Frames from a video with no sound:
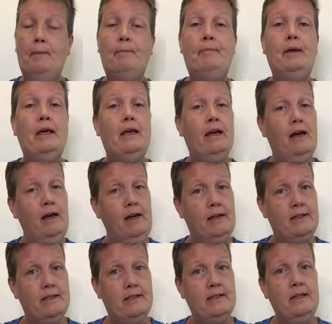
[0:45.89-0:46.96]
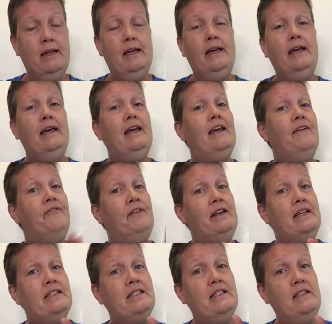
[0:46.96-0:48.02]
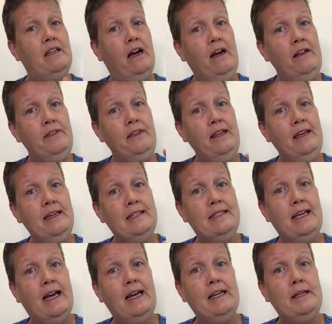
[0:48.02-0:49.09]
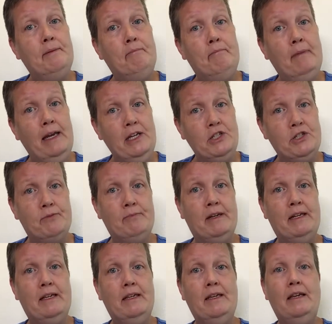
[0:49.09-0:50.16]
because if it is not the exact measurement,